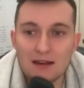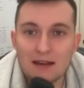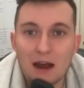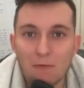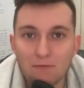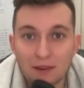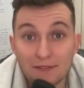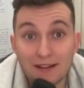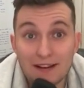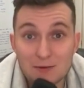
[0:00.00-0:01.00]
Now,
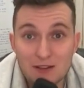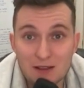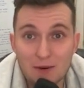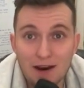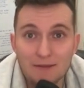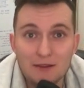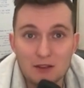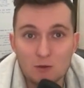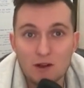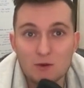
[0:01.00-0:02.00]
the last piece of the pie
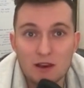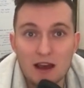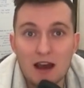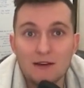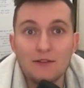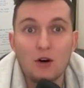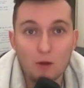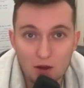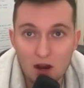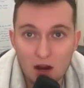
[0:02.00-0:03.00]
is once we have all
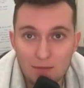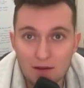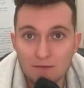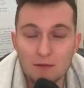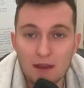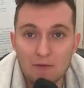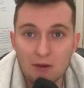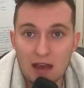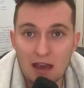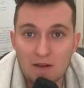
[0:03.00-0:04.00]
the copy and we
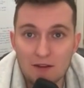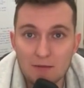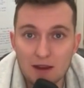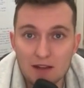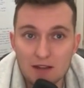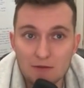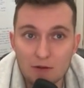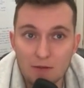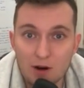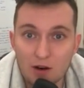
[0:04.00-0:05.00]
have the pages that we
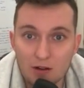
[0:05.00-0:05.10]
want to model